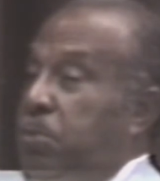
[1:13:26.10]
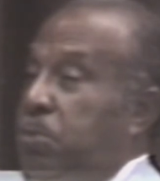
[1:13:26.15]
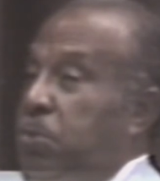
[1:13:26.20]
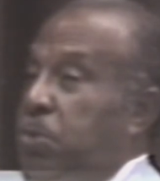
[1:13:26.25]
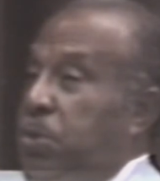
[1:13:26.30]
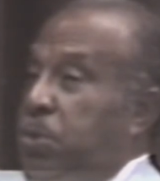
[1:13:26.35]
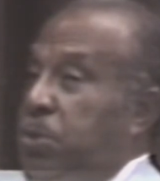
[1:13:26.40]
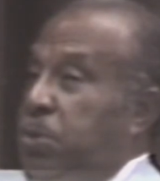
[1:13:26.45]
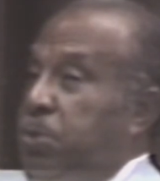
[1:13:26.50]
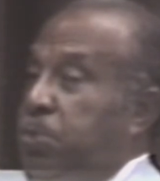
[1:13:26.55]

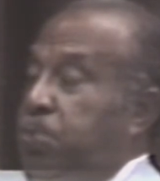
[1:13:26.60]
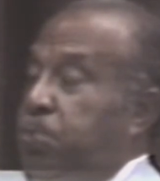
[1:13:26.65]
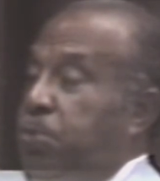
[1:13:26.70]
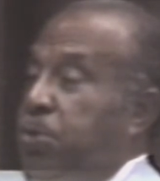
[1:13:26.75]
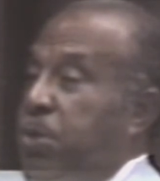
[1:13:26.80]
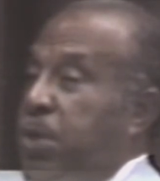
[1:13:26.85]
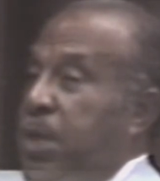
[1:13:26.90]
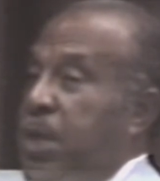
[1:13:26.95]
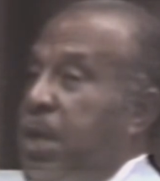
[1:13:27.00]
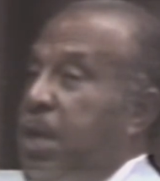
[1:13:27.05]
which is
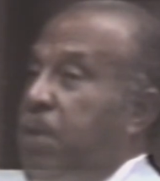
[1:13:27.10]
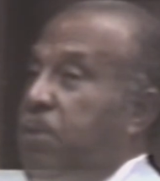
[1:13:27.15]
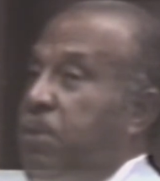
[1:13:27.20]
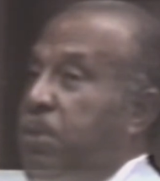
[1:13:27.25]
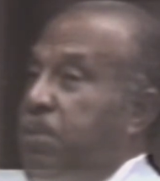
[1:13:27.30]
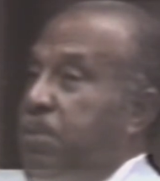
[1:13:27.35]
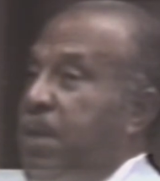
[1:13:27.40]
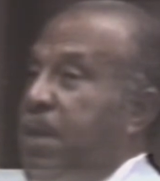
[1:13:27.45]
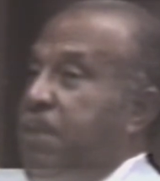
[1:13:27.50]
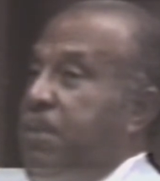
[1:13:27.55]
pretty
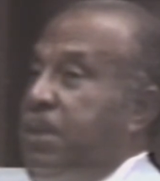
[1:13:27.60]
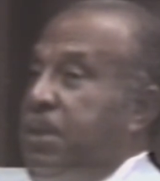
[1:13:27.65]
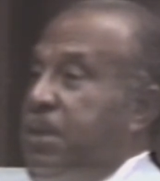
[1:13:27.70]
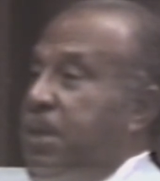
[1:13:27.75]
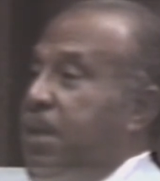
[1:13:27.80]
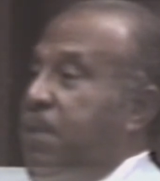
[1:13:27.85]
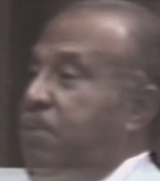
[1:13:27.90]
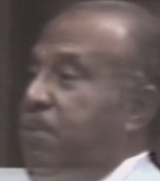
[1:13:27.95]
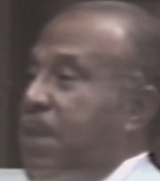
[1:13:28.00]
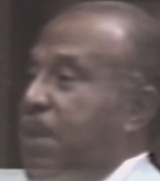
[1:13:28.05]
equal maybe to
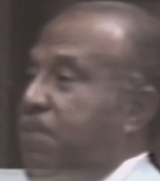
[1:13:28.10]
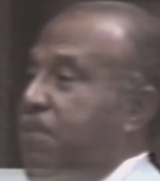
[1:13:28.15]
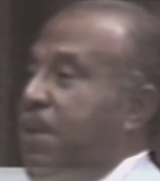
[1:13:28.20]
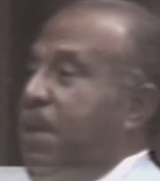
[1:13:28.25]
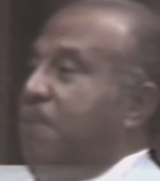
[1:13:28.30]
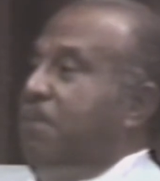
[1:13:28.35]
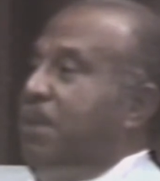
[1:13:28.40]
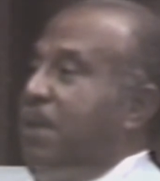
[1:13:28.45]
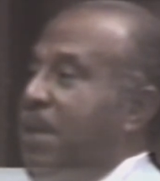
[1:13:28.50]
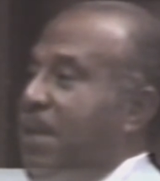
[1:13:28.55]
even our
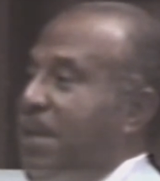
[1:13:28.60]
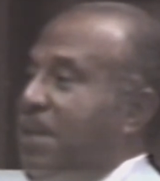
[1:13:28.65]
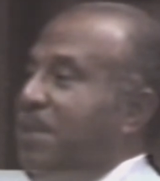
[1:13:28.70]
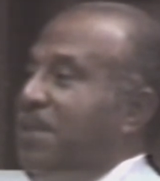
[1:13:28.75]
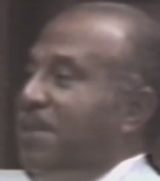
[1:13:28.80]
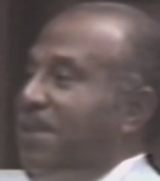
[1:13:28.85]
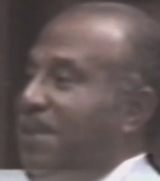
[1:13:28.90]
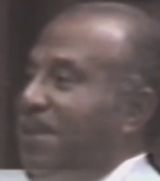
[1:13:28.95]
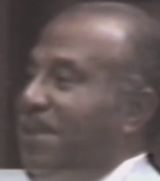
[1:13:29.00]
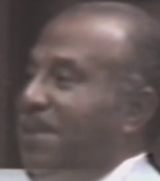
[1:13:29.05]

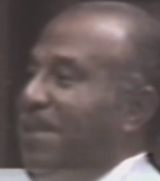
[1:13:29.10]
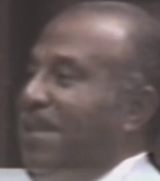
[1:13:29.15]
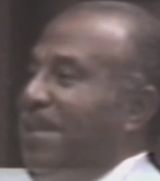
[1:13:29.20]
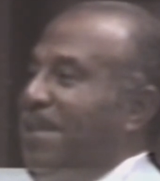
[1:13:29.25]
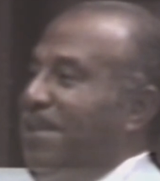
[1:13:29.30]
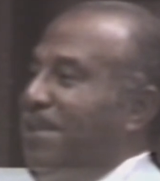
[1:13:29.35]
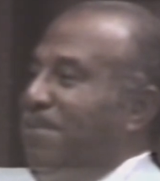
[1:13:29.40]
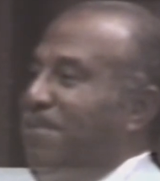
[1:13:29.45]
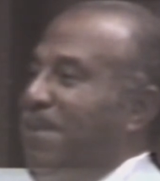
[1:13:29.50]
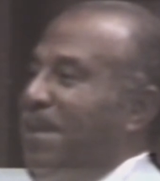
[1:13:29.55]
population.
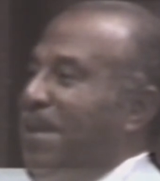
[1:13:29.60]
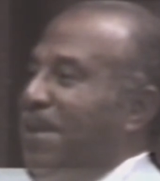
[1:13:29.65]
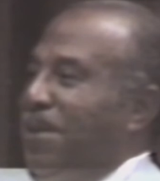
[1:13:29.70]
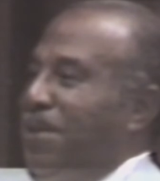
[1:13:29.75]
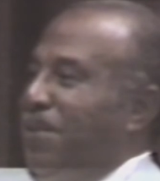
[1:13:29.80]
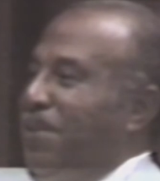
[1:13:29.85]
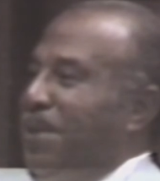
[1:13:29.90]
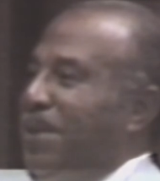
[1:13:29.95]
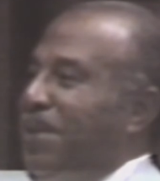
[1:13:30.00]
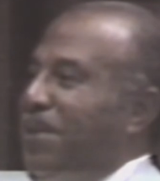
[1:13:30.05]
That's about
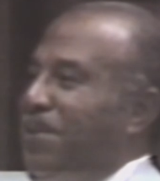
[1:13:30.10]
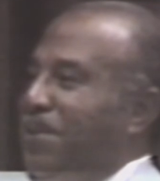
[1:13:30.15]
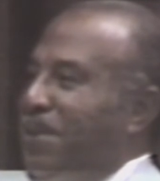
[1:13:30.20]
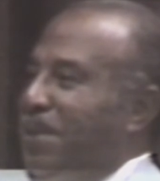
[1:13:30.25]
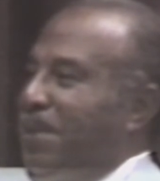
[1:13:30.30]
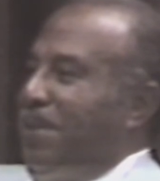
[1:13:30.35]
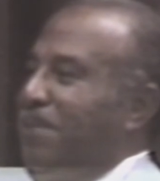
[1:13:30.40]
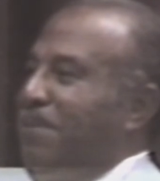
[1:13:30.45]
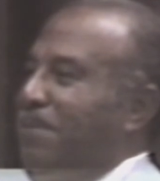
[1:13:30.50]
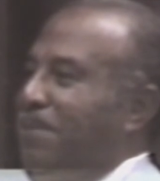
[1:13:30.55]
all we're doing.